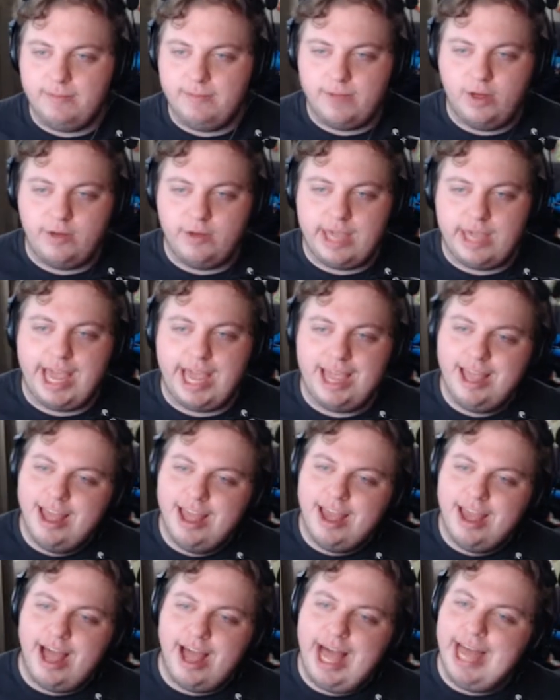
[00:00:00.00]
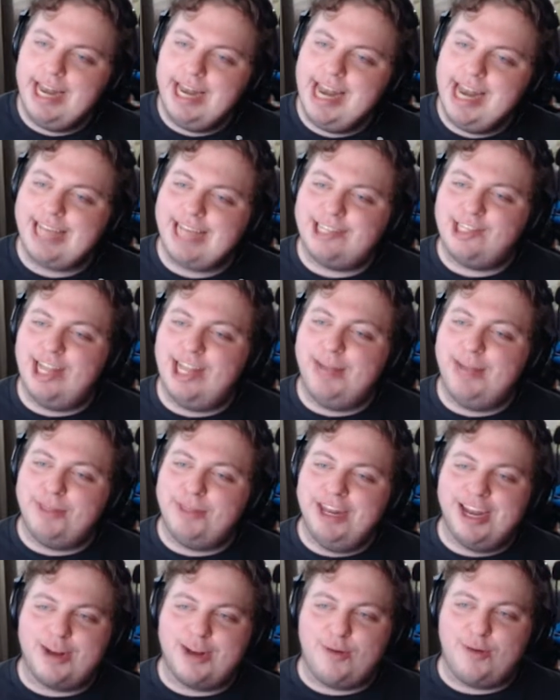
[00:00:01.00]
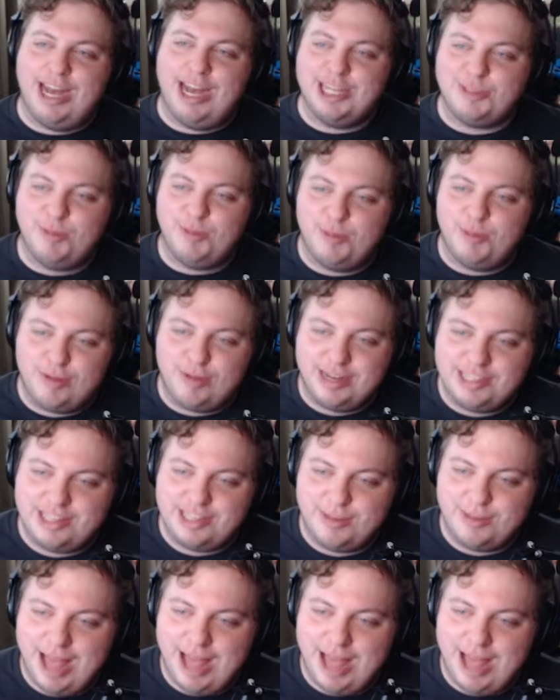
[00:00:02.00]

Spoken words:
Okay. Next up, the Necrozma Prism.